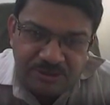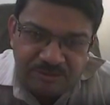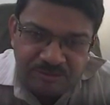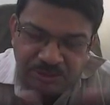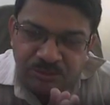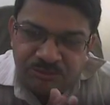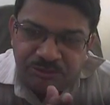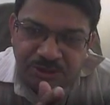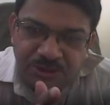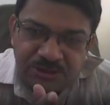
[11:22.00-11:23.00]
we look
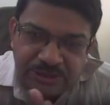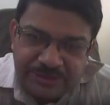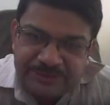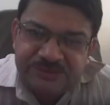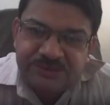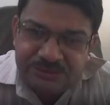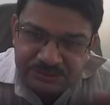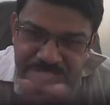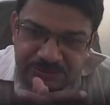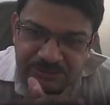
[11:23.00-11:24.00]
for as
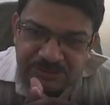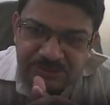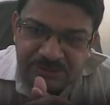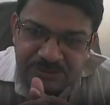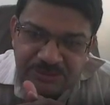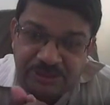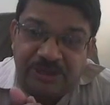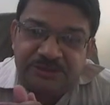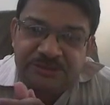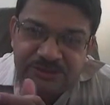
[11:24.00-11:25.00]

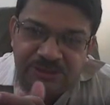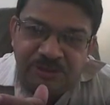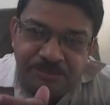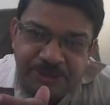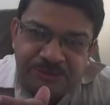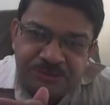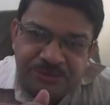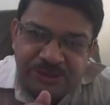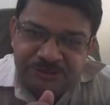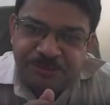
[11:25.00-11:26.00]
large yield plateau
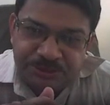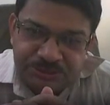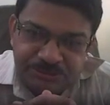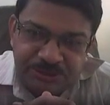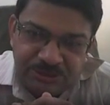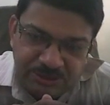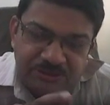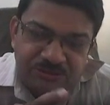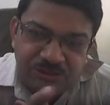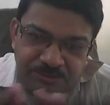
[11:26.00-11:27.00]
as possible.
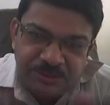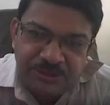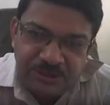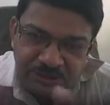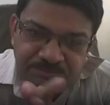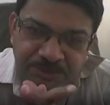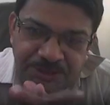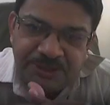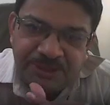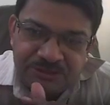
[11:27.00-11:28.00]
That will be the
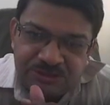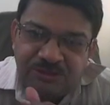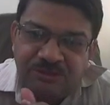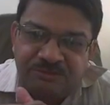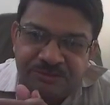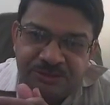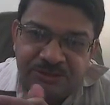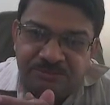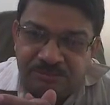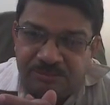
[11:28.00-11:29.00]
indication of
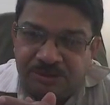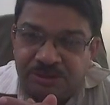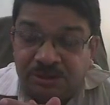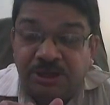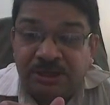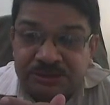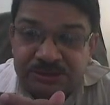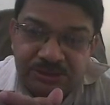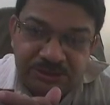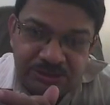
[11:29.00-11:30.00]
large
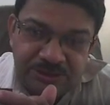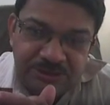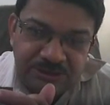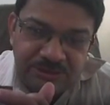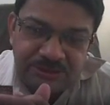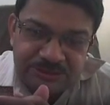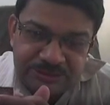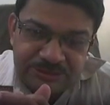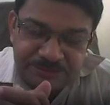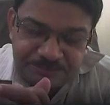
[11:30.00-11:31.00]
ductility in the
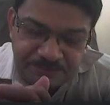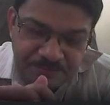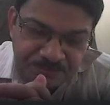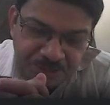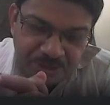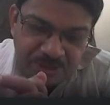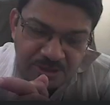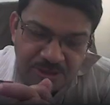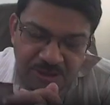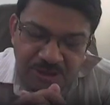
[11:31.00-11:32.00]
system.
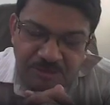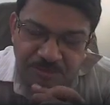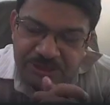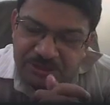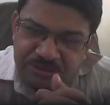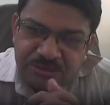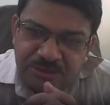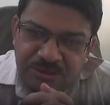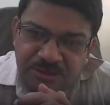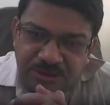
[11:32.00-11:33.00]
But
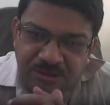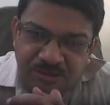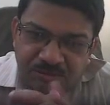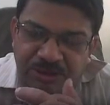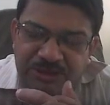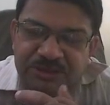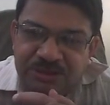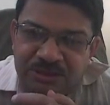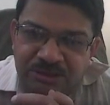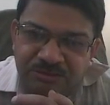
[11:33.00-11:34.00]
one
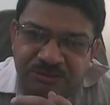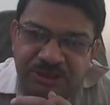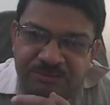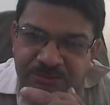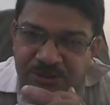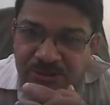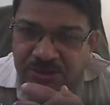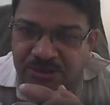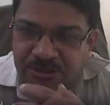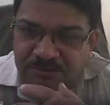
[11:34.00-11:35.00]
thing that we
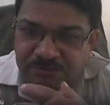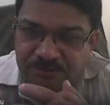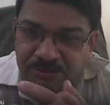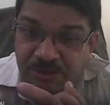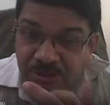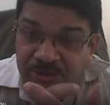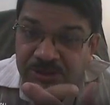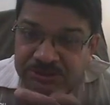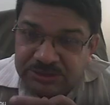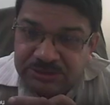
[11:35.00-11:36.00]
all
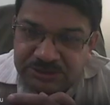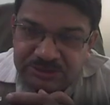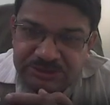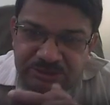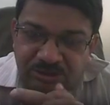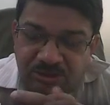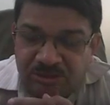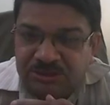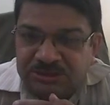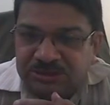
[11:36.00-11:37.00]
this discussion or
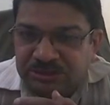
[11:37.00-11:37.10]
this